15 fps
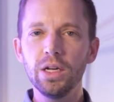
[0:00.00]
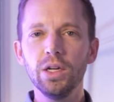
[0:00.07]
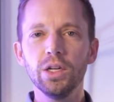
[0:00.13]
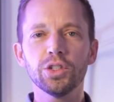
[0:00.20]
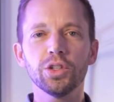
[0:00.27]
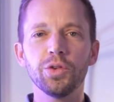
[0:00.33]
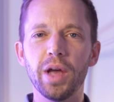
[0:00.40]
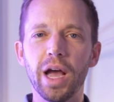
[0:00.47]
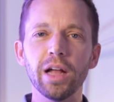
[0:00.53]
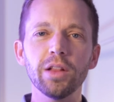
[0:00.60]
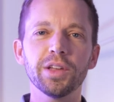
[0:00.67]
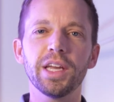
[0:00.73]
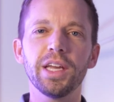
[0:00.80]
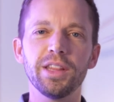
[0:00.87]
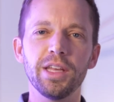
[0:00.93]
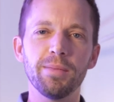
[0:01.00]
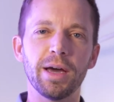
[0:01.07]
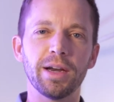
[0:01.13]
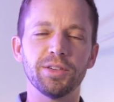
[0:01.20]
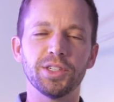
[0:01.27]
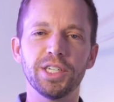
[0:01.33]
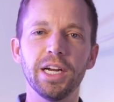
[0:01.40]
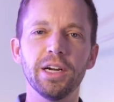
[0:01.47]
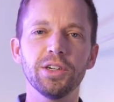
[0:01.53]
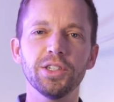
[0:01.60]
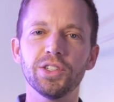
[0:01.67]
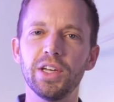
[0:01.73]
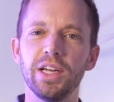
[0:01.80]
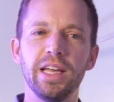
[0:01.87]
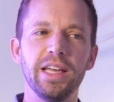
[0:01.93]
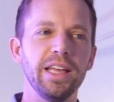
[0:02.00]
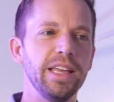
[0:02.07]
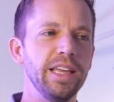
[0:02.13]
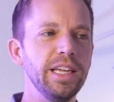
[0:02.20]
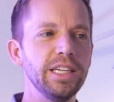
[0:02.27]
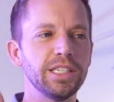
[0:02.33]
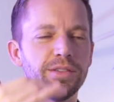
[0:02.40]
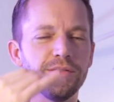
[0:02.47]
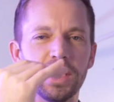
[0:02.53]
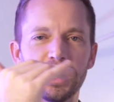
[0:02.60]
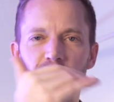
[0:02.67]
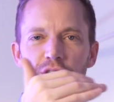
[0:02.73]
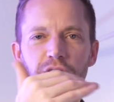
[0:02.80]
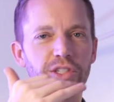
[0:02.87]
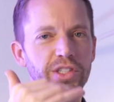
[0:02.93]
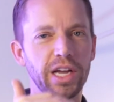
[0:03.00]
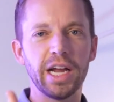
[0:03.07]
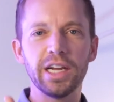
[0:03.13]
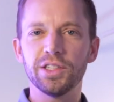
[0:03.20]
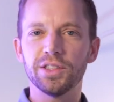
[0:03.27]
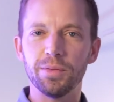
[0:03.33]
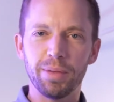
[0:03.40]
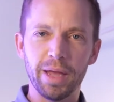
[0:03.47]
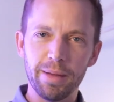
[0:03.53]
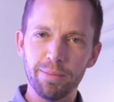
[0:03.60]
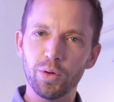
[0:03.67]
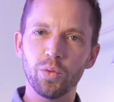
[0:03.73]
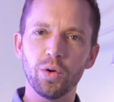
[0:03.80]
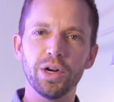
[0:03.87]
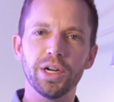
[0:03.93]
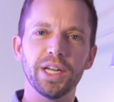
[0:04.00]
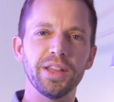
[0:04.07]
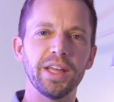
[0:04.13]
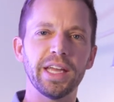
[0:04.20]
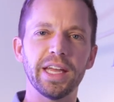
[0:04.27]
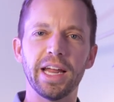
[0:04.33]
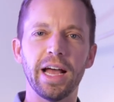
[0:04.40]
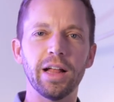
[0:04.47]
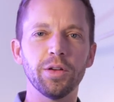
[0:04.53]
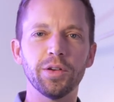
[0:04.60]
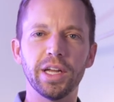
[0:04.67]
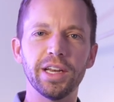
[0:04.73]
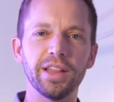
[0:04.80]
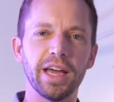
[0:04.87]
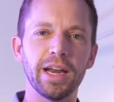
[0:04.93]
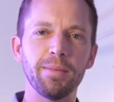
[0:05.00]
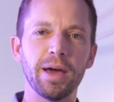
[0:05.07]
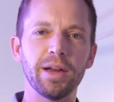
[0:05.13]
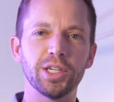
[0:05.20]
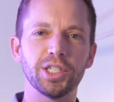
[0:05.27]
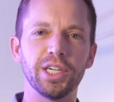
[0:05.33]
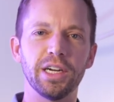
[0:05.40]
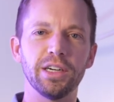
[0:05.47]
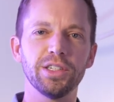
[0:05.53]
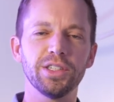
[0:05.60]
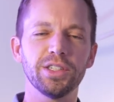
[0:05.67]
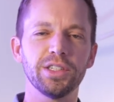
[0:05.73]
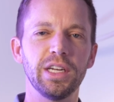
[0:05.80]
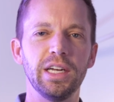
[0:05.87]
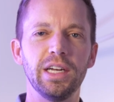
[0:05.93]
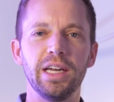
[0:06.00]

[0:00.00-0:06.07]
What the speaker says: So you allocate the amount of shares, each investor signs the paperwork, and they get allocated that amount of shares.